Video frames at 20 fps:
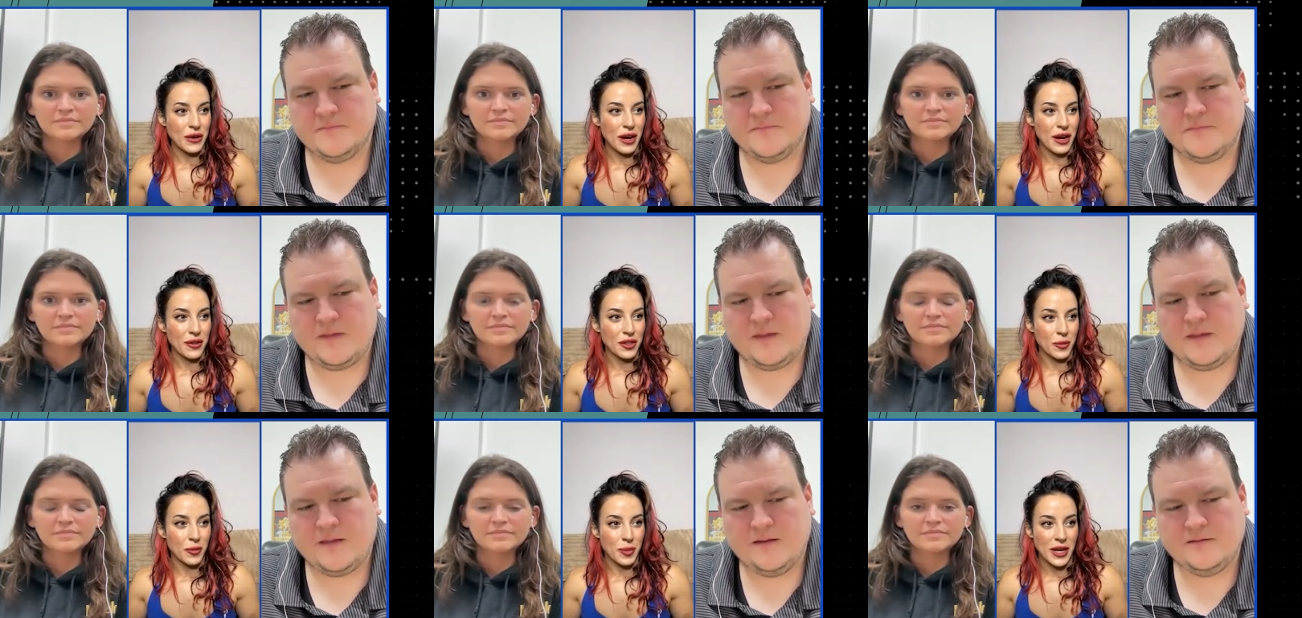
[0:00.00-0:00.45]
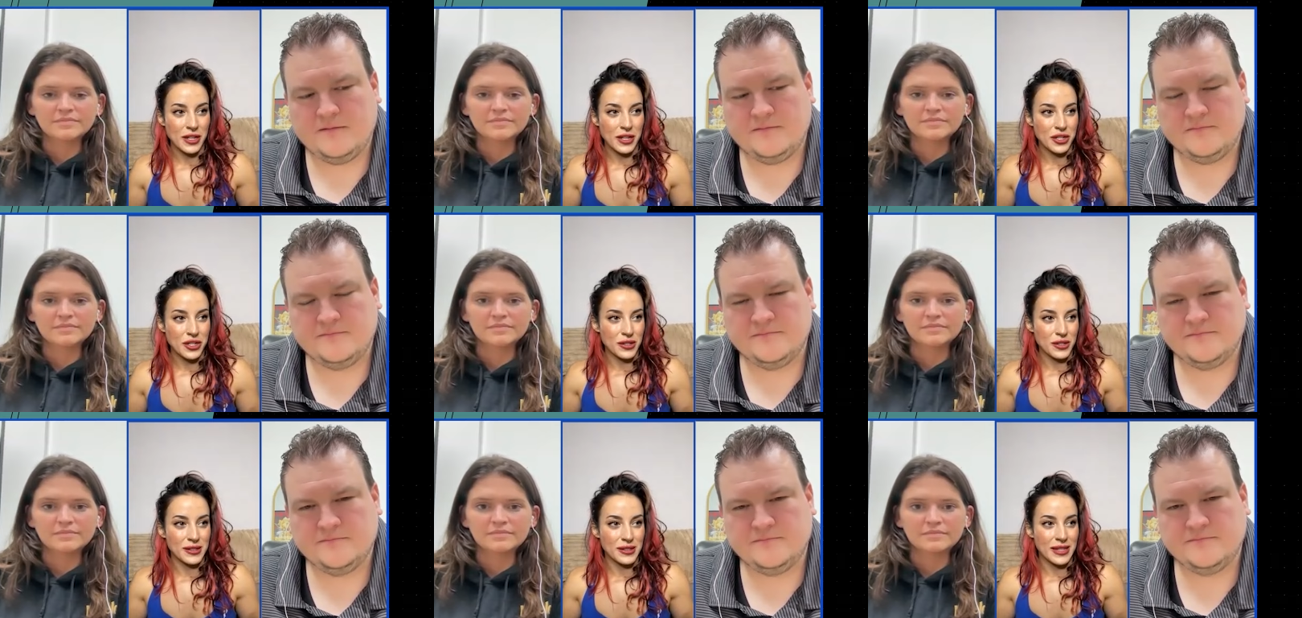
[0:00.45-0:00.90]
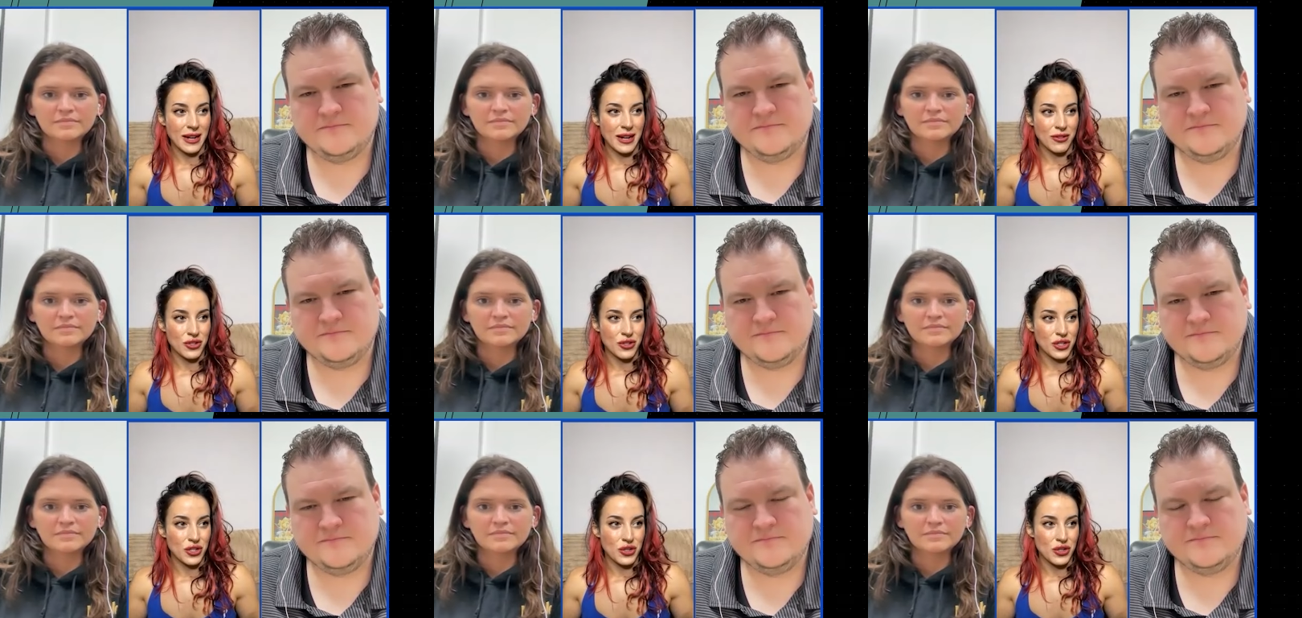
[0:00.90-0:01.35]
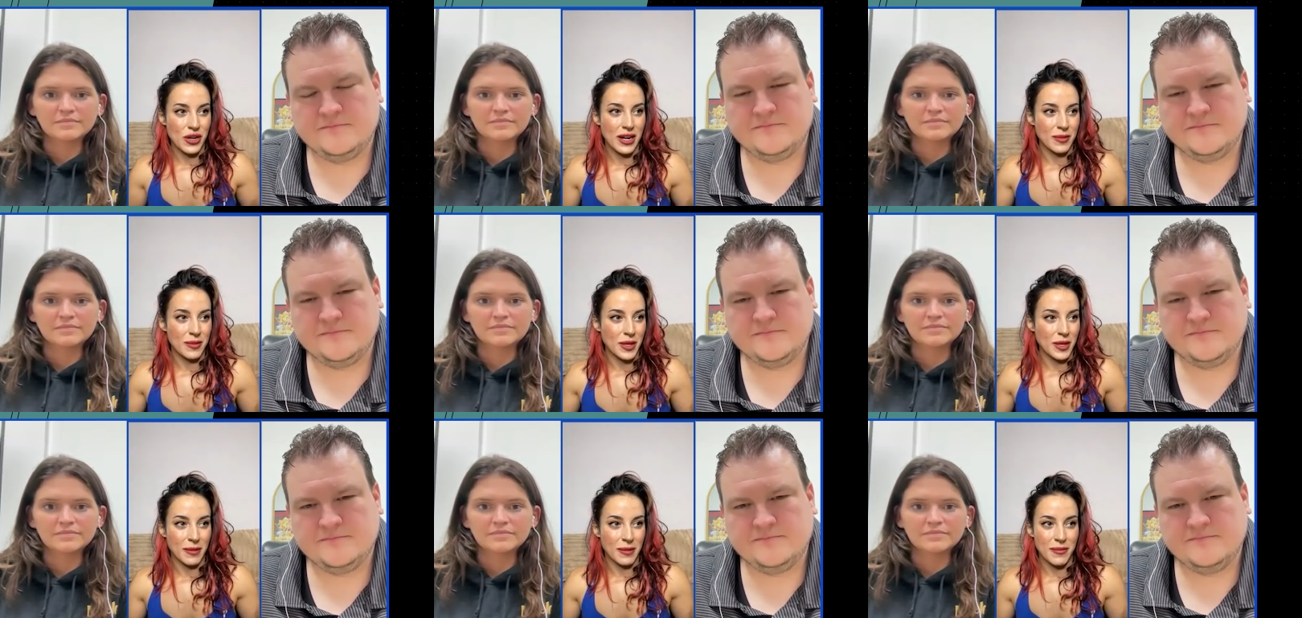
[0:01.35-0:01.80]
Speaker 1: out the pictures, then I was just trying
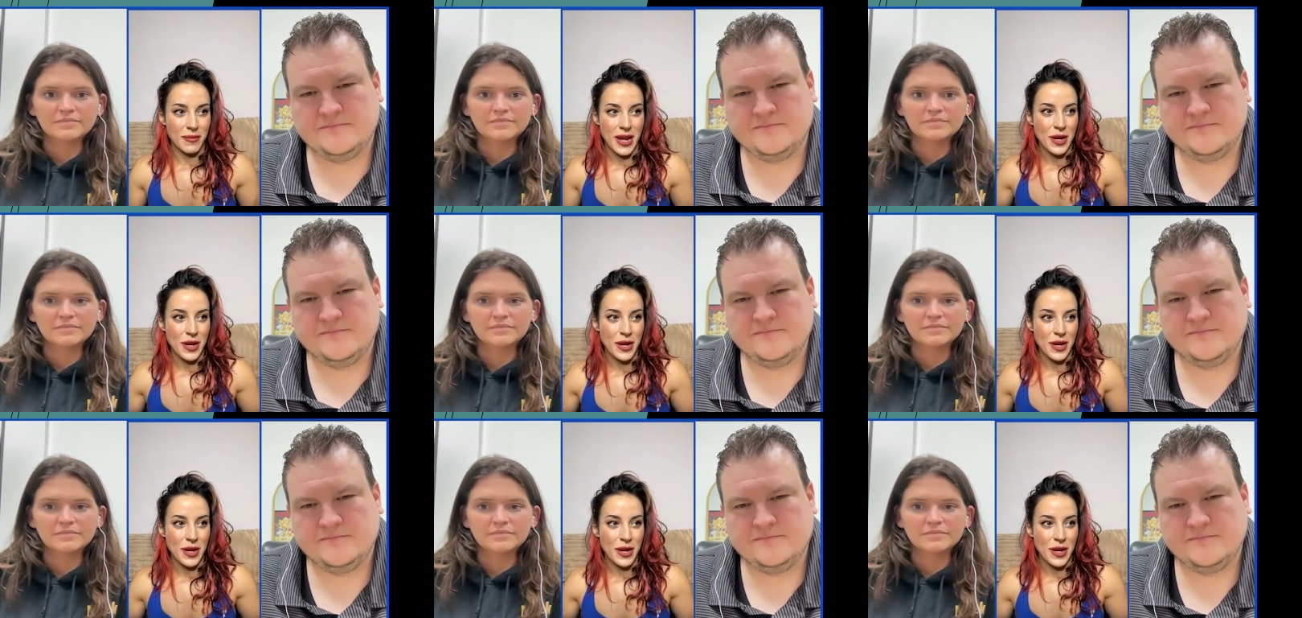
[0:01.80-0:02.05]
to be like, maybe